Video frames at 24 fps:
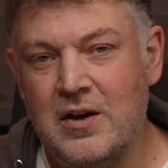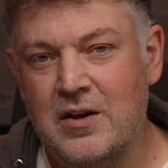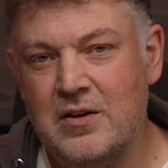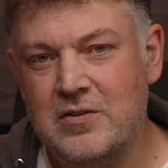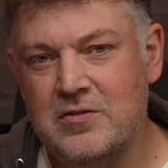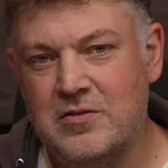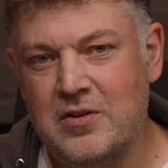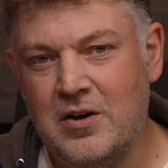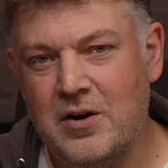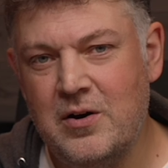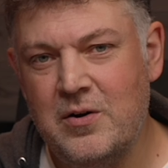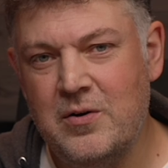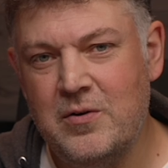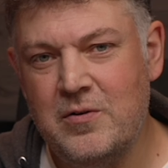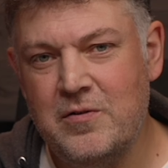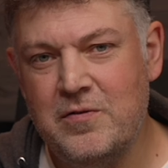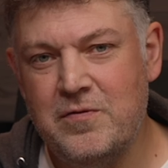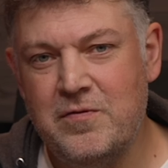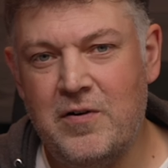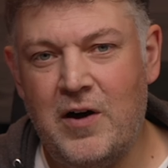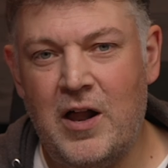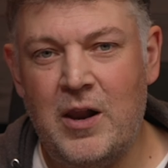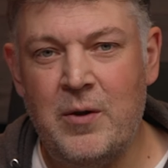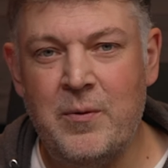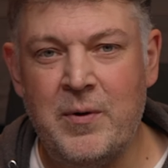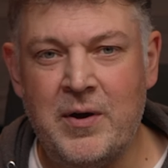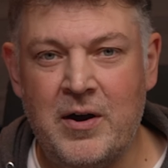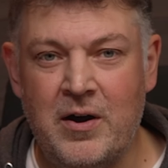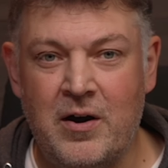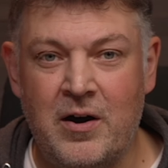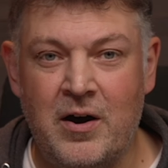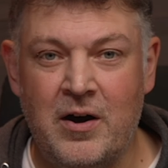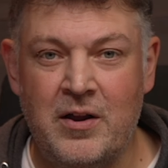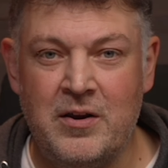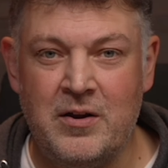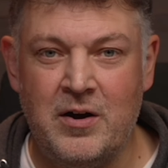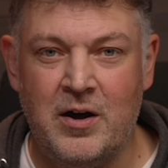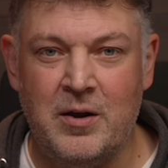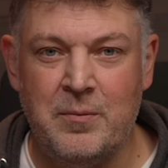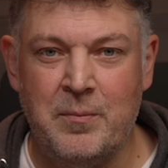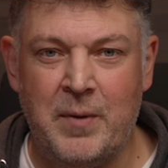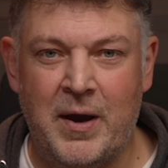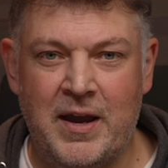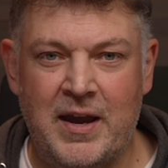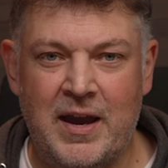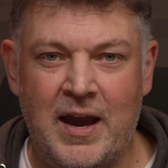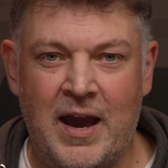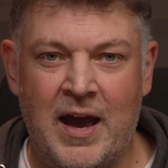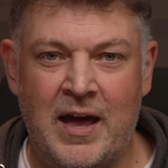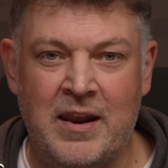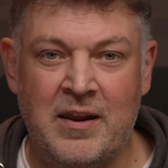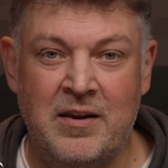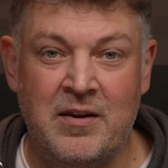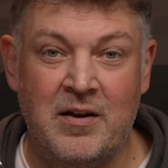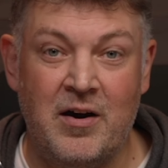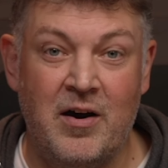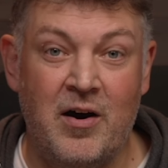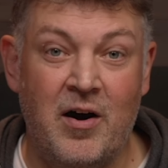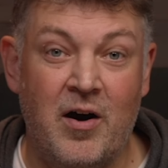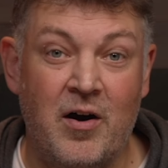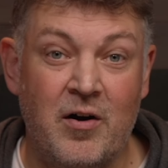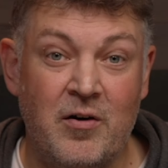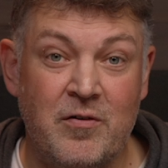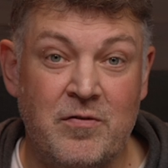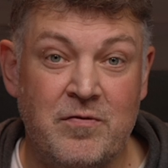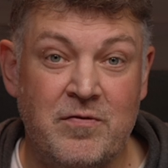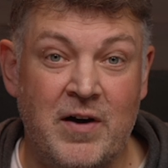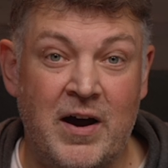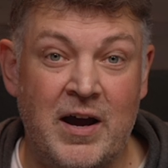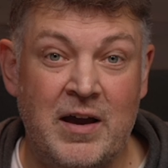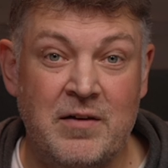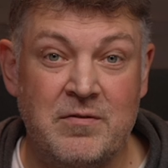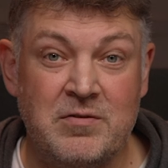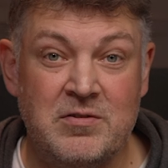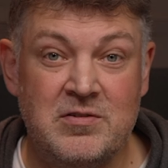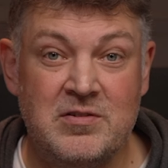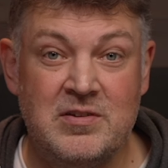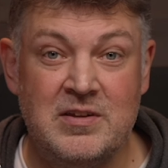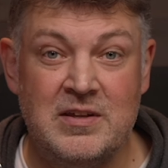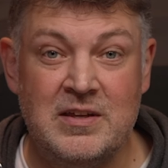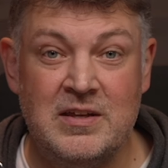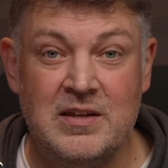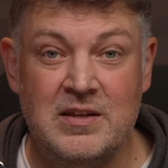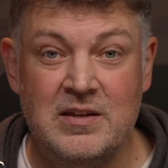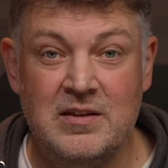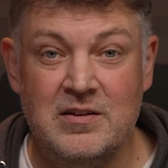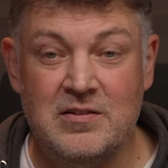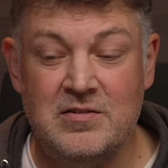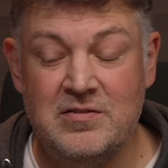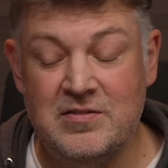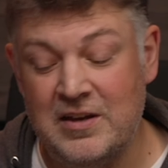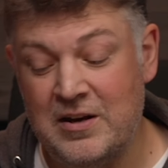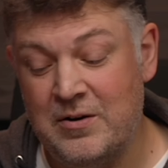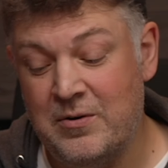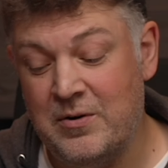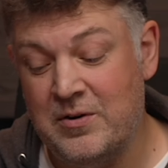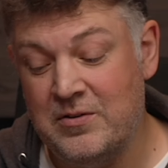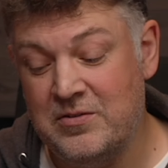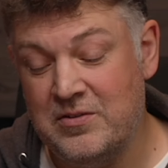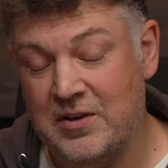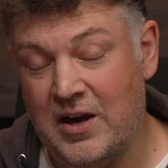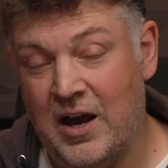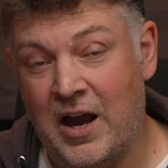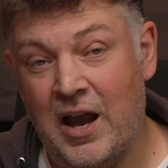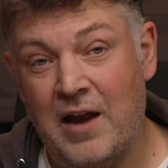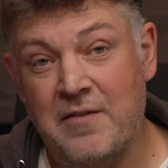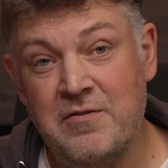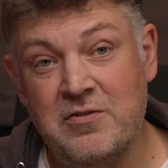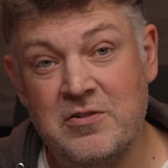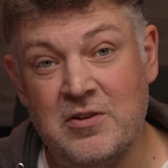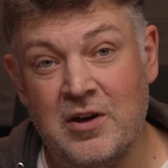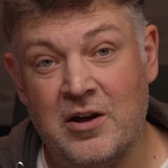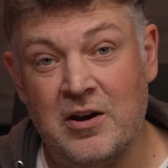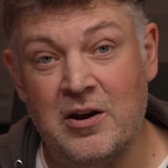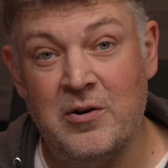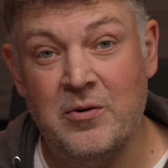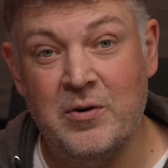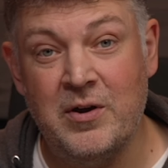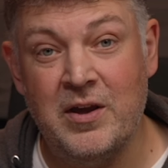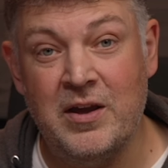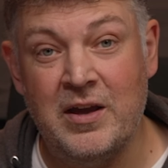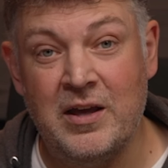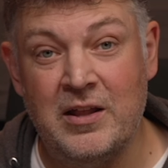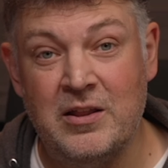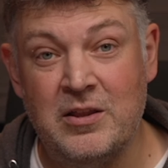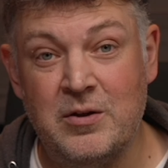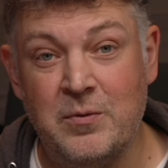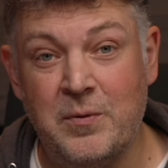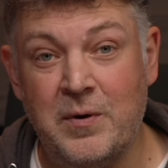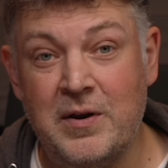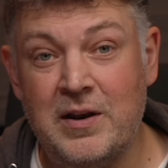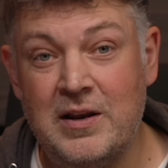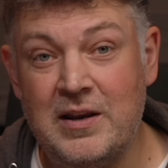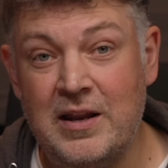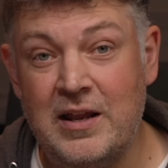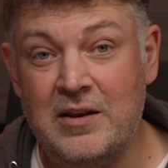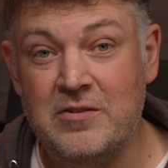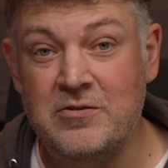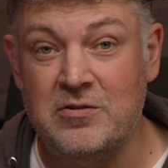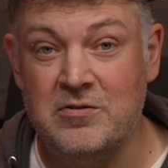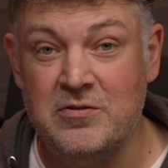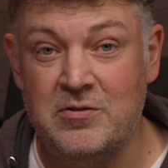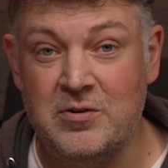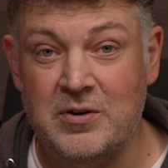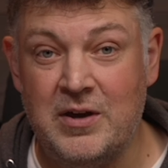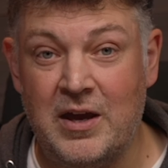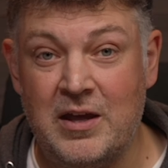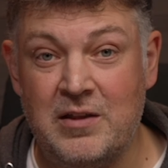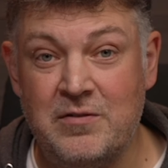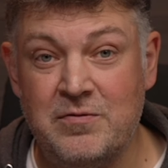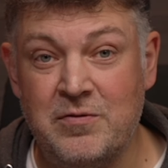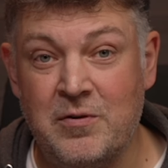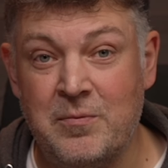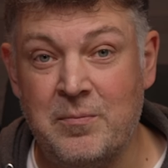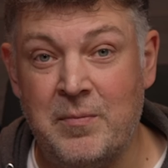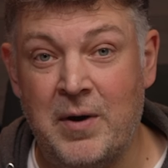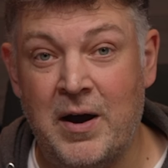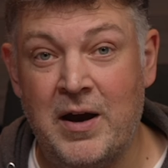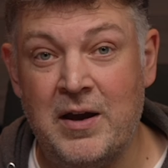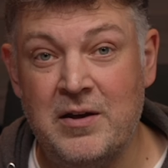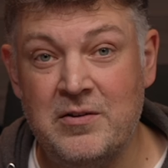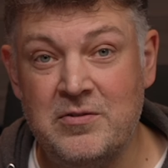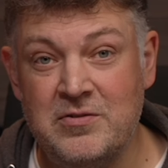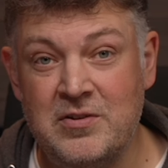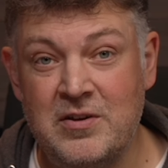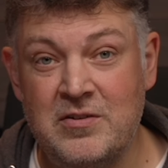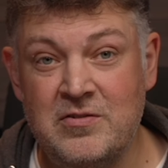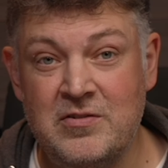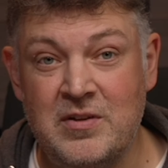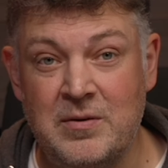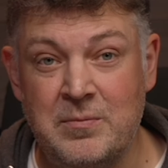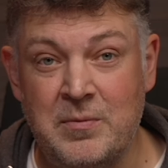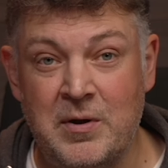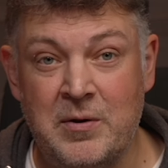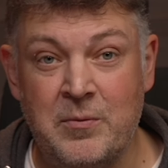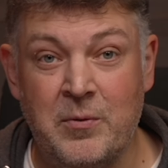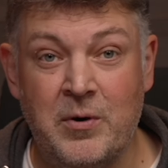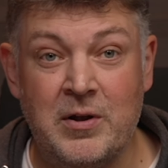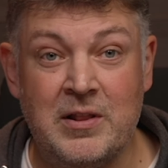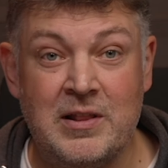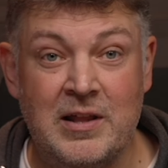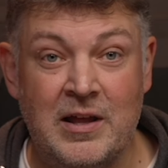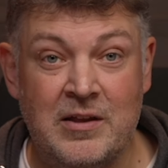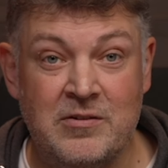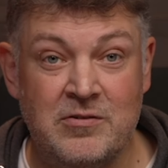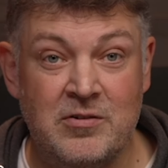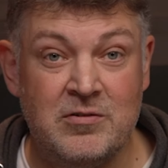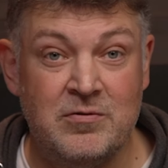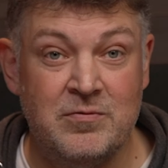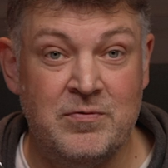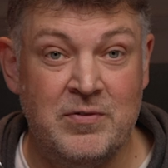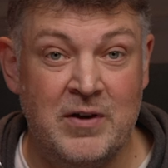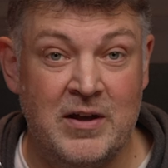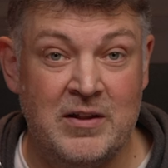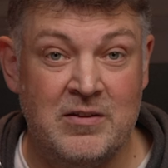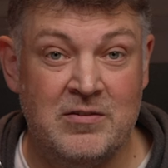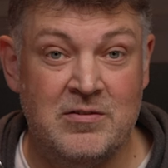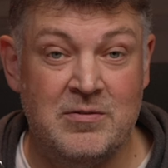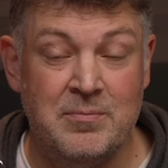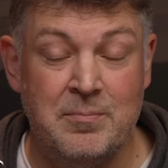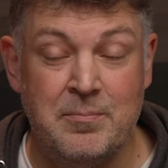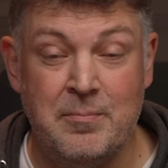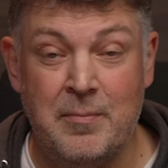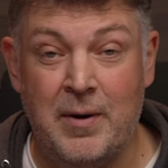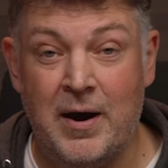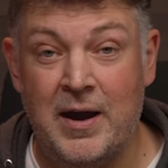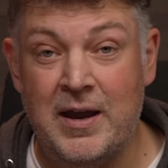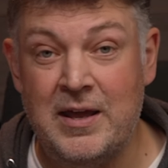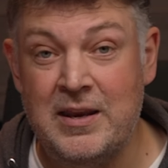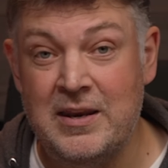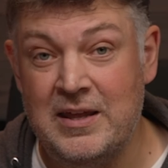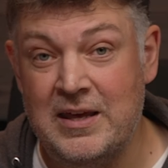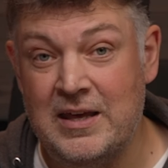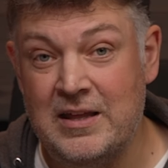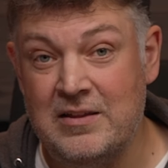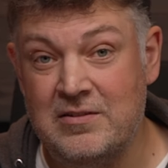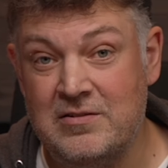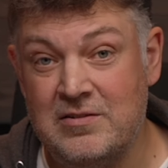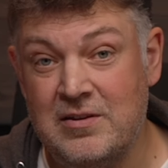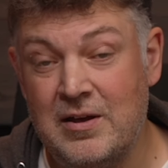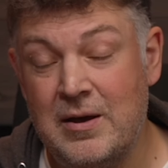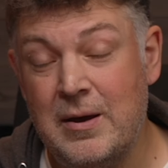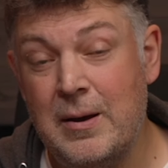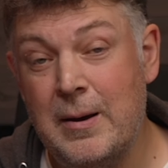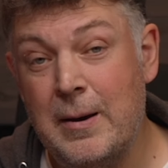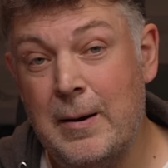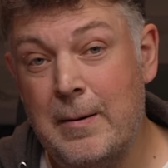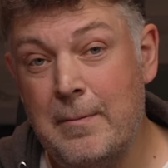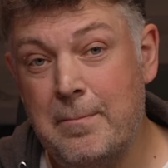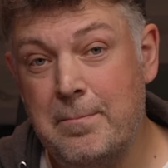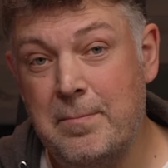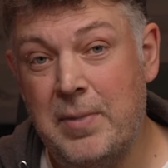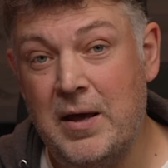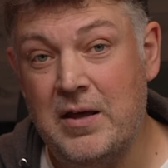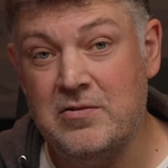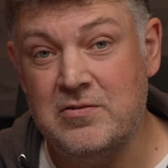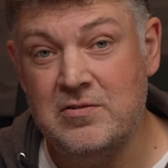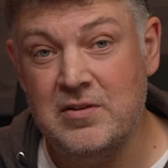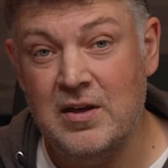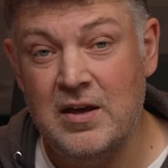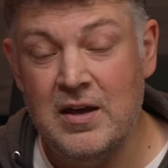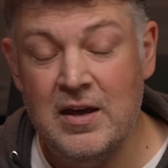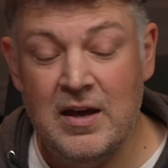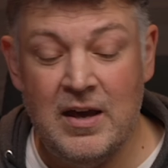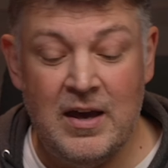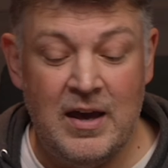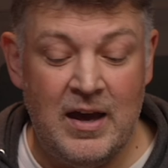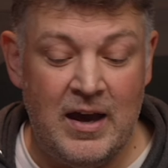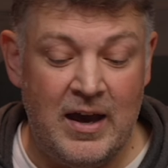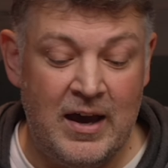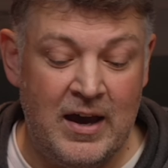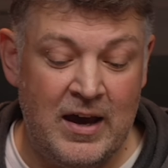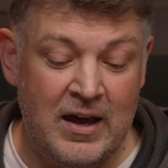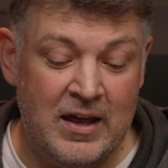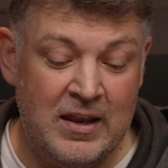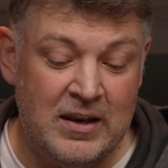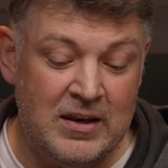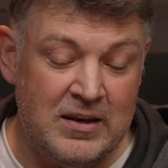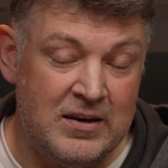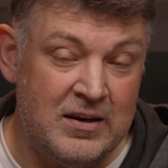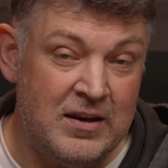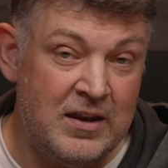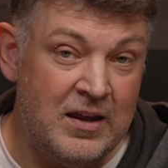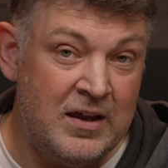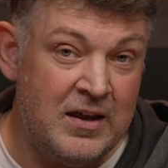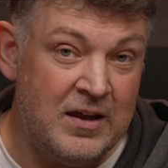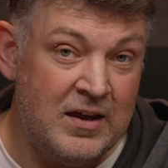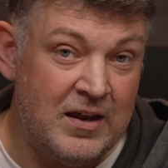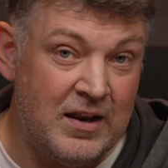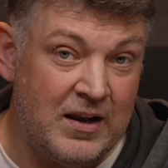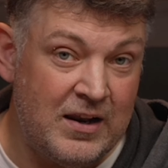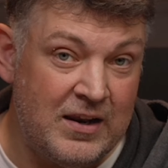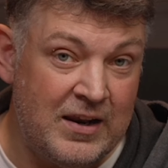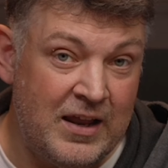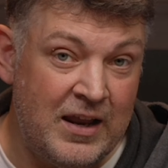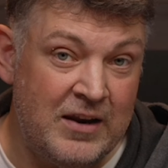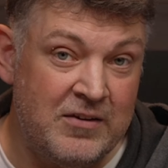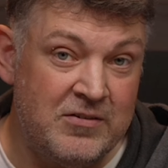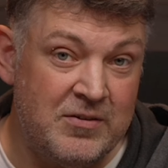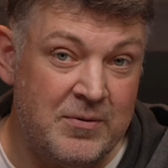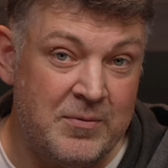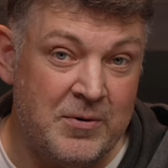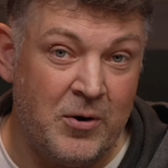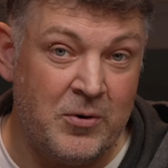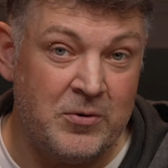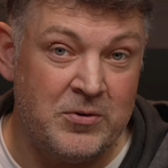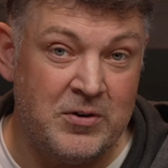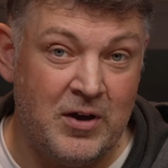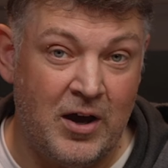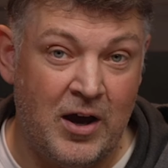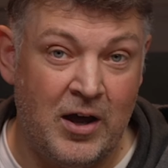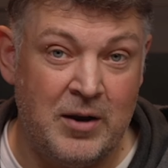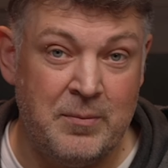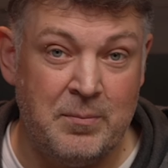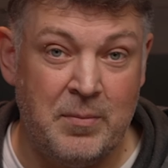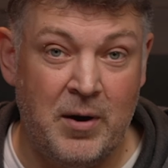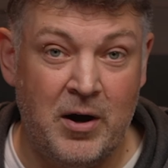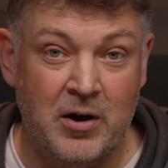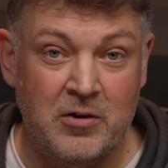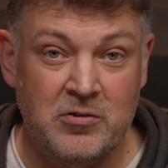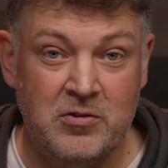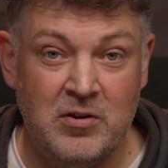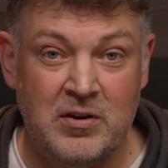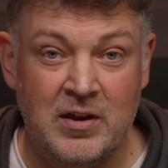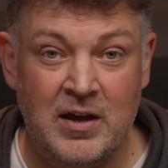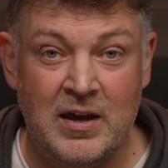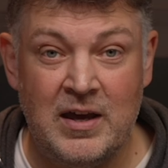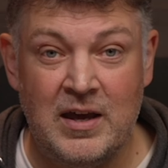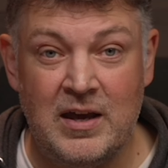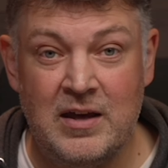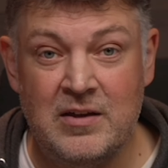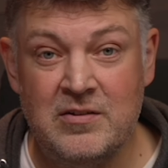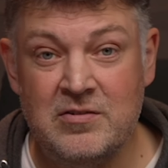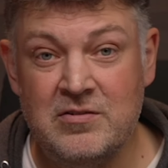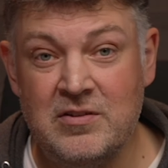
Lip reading: So following on my Canon R5C series, I have started looking into what lenses to get for my system and what lenses fits my needs best. And the lens I'm going to unbox today is